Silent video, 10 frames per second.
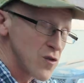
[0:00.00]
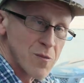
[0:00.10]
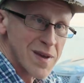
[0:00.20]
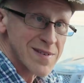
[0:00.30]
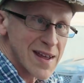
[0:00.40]
You've
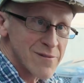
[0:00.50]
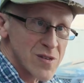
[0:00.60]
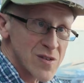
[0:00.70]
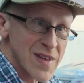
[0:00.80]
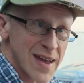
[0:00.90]
measured it,
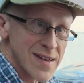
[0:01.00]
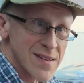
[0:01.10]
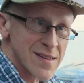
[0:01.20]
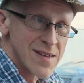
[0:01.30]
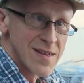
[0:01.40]
haven't you, Zach?
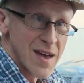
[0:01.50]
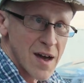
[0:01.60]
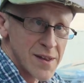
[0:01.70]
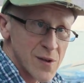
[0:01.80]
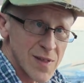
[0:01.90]
And
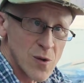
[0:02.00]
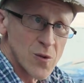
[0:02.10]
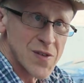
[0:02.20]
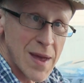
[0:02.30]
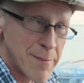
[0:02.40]
I know they
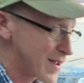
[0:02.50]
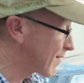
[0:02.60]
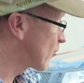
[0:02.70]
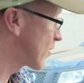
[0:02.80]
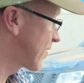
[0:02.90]
always get
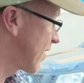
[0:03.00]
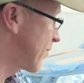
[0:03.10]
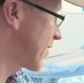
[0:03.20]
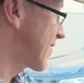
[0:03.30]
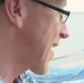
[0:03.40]
bigger all the
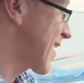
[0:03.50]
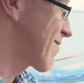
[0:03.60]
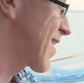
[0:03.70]
time, but Zach